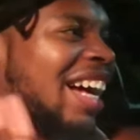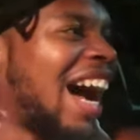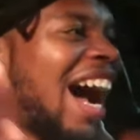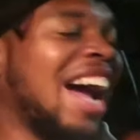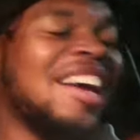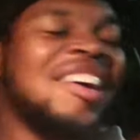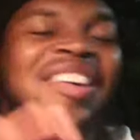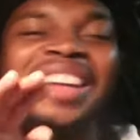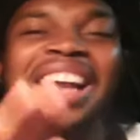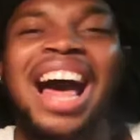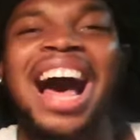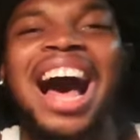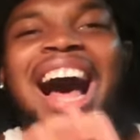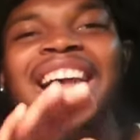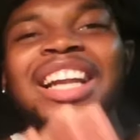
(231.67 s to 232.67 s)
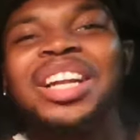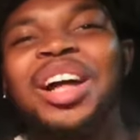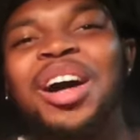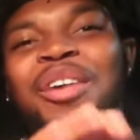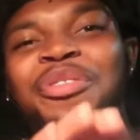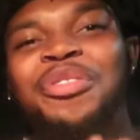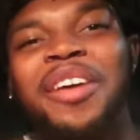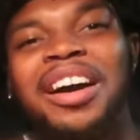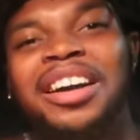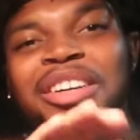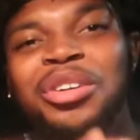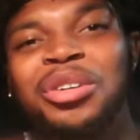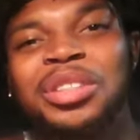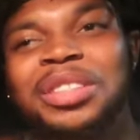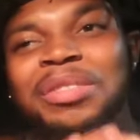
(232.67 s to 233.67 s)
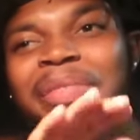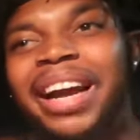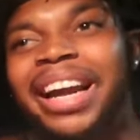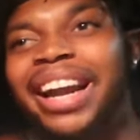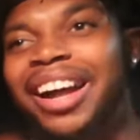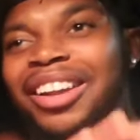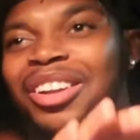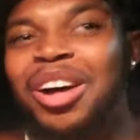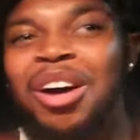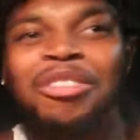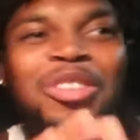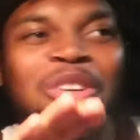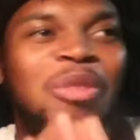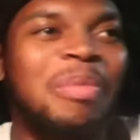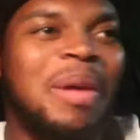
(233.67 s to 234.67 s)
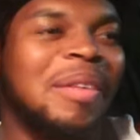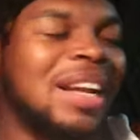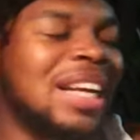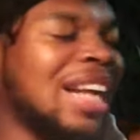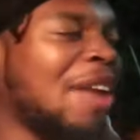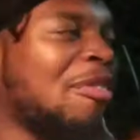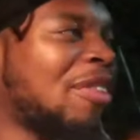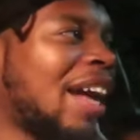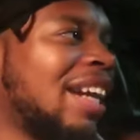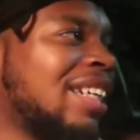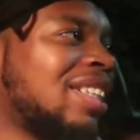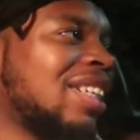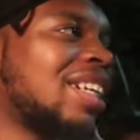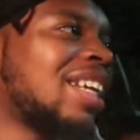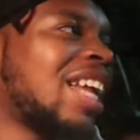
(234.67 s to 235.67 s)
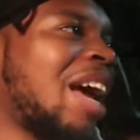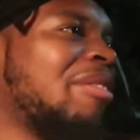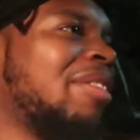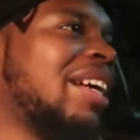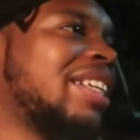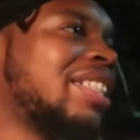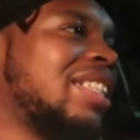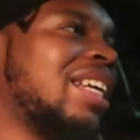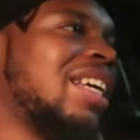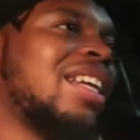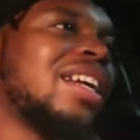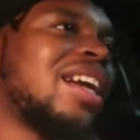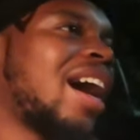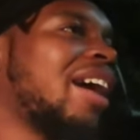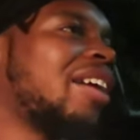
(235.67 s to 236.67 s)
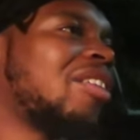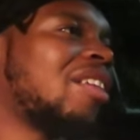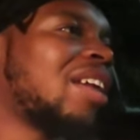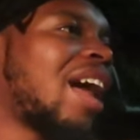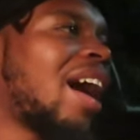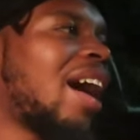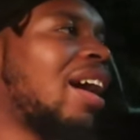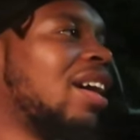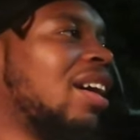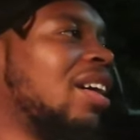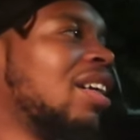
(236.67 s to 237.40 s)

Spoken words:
I ain't gonna lie, I love fucking Gucci Mane. I love Lil Baby. I feel like this is a collab niggas needed. I ain't gonna lie.